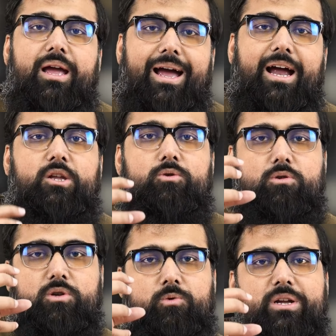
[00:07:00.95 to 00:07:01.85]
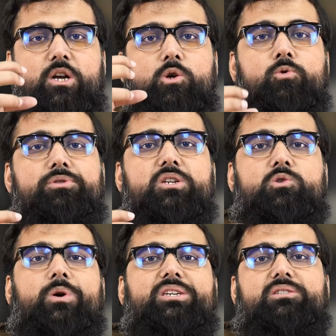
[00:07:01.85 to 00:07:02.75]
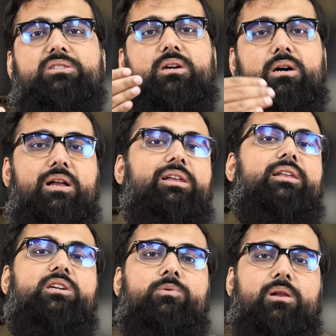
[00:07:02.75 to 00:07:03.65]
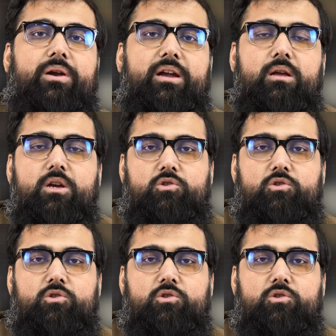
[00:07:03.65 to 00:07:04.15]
And you can do these questions earlier as well, right?